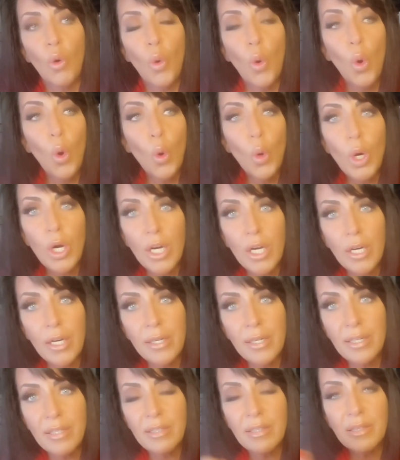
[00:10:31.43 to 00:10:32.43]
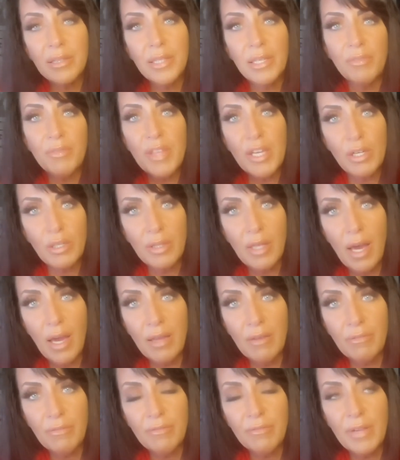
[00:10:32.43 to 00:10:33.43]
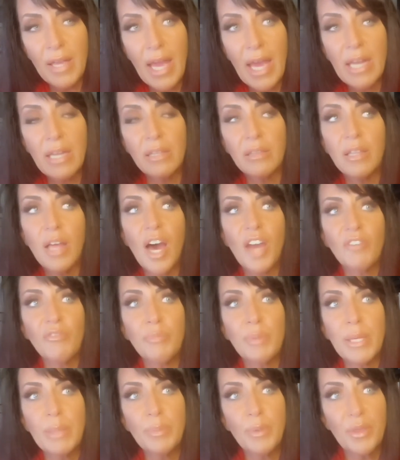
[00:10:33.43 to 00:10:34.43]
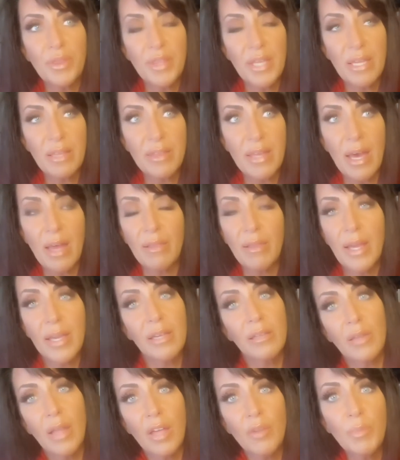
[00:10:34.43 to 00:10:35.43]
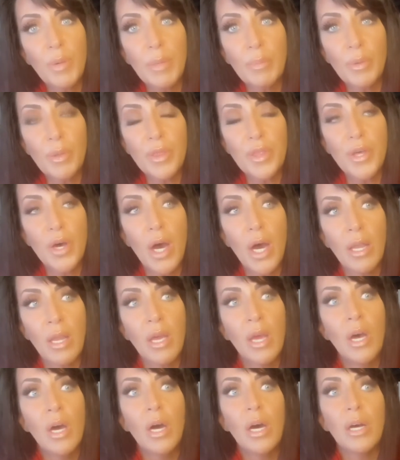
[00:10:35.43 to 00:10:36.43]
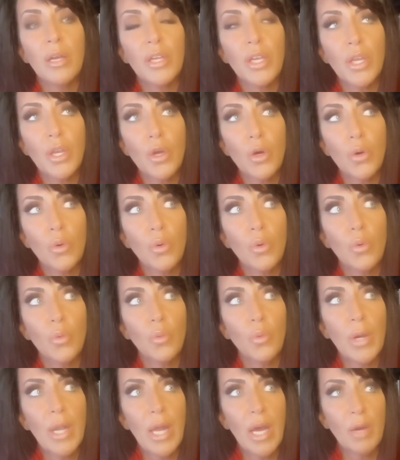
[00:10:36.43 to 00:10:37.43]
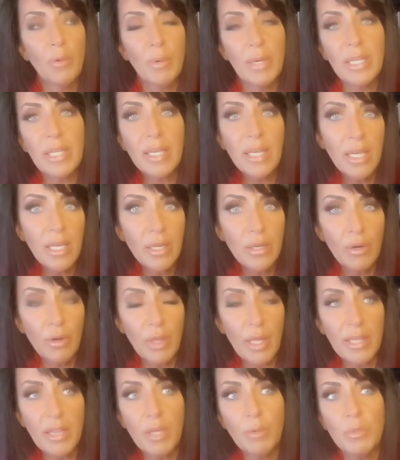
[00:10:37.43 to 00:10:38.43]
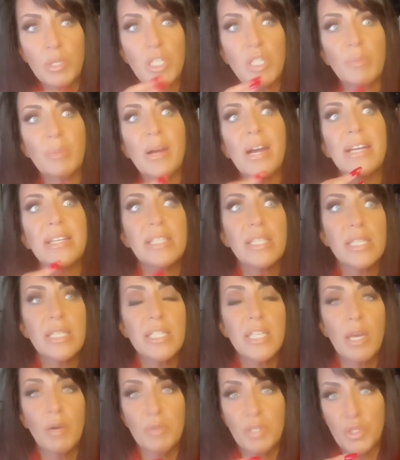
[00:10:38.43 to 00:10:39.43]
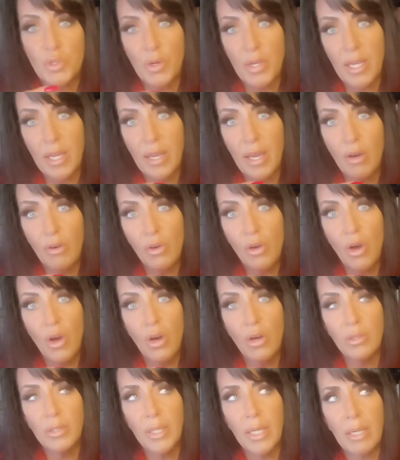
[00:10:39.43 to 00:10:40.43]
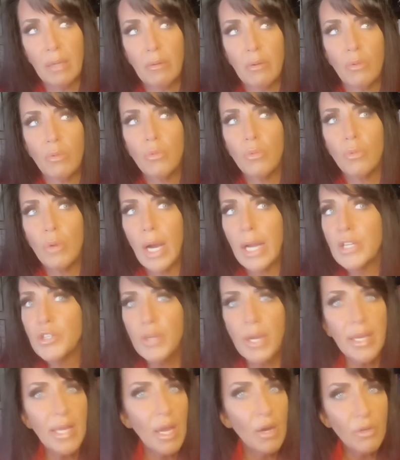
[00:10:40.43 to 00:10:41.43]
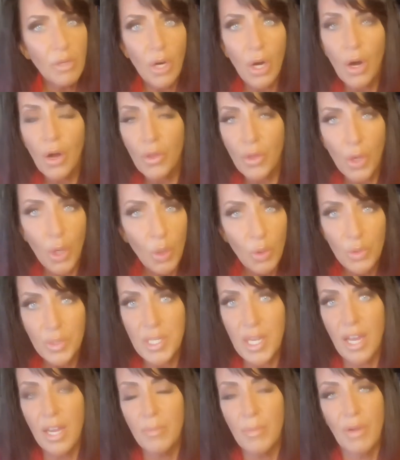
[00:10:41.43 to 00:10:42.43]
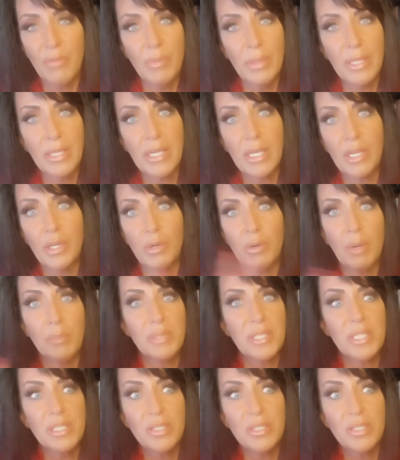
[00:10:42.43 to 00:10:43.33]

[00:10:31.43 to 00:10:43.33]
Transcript: or live their life. And a lot of people think that, like a lot of people thought, you know, when I went keto, like they were surprised to see I was drinking alcohol. Like I drank alcohol the whole time I've been keto. I'm